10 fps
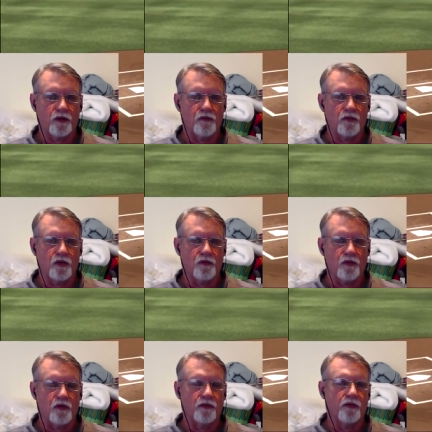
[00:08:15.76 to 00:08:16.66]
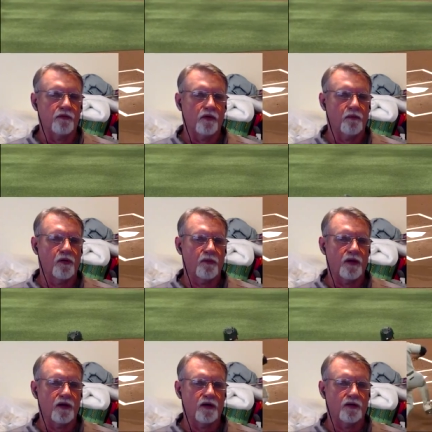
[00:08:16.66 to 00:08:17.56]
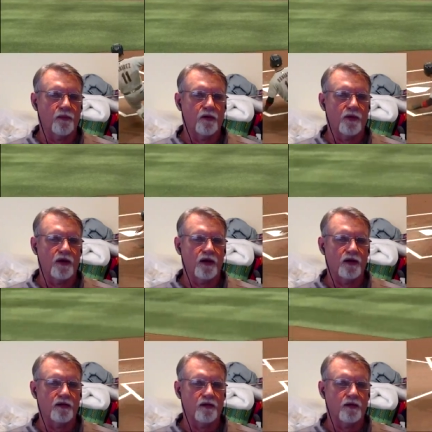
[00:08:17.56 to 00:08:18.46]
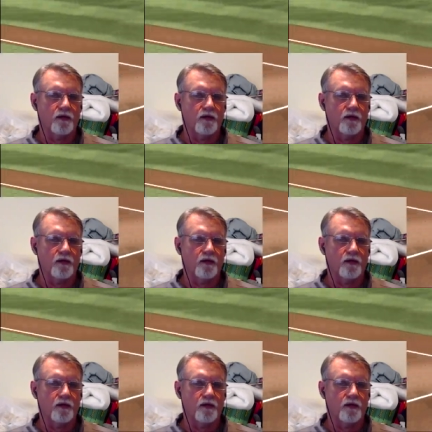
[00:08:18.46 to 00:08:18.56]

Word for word: Go, go on. Don't put me on. Don't put me on.